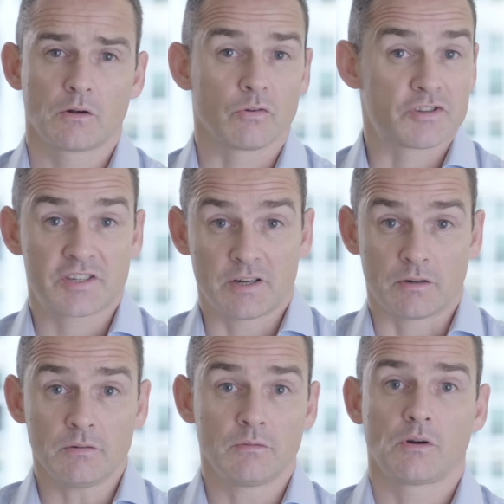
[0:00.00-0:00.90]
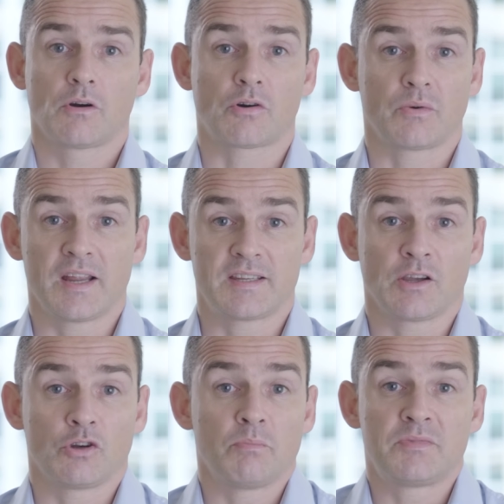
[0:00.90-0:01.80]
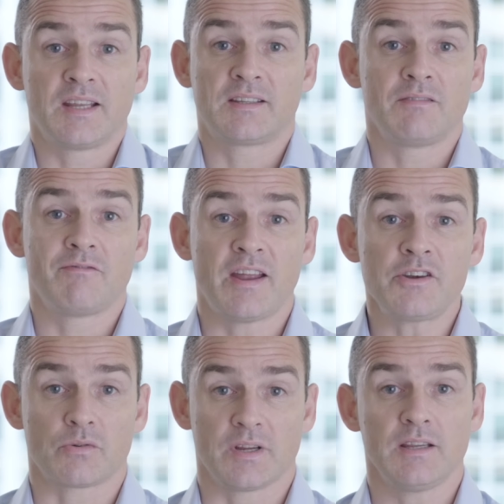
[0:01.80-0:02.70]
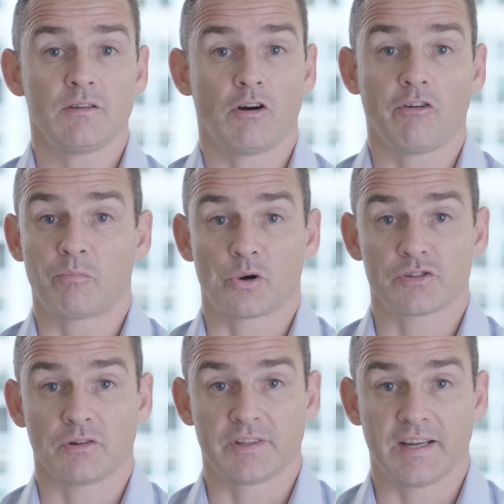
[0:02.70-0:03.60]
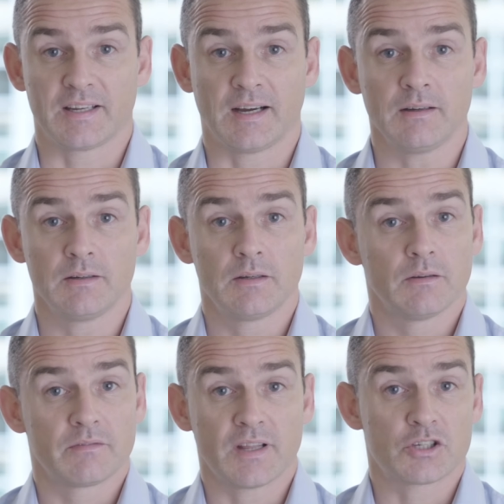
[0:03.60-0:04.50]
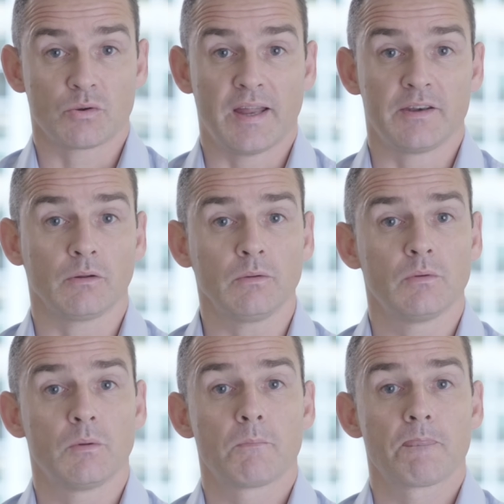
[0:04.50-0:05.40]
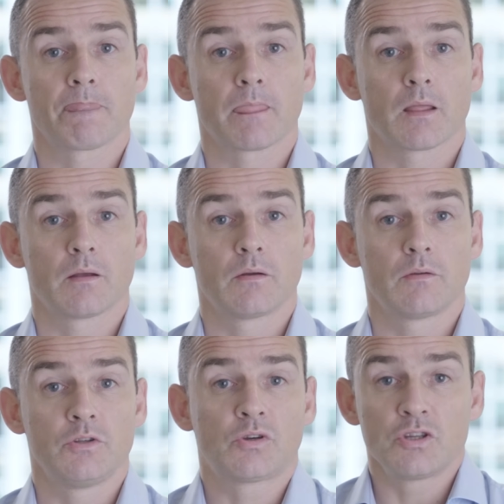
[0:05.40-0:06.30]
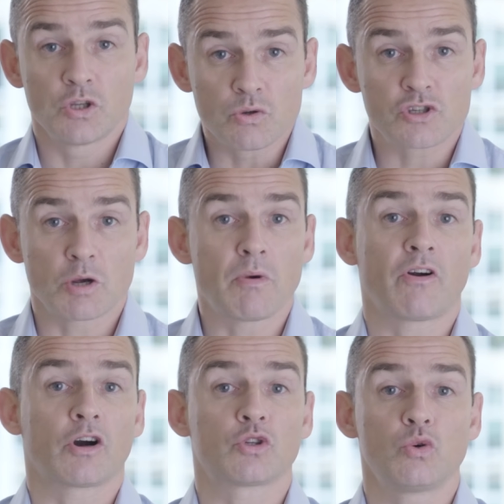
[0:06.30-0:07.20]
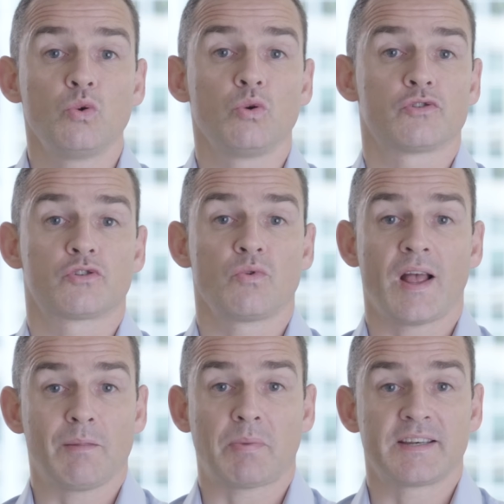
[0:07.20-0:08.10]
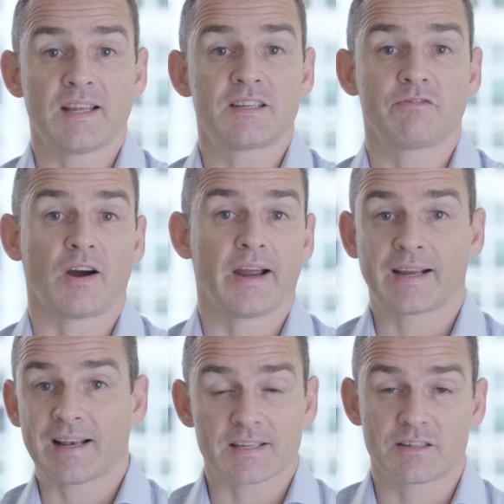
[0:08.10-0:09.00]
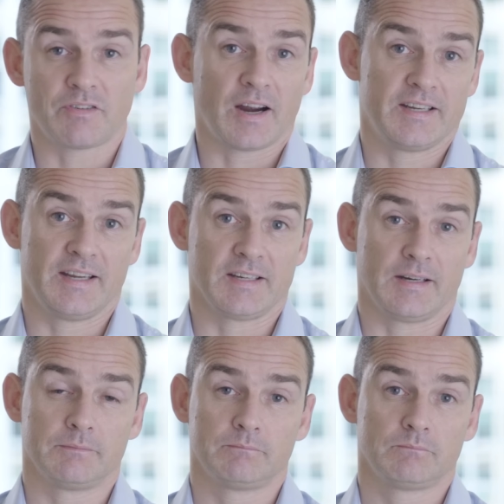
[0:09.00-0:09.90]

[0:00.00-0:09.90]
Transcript: Consider creating an updated inventory of personal data that you handle. You can use some of our tools to help identify and classify data.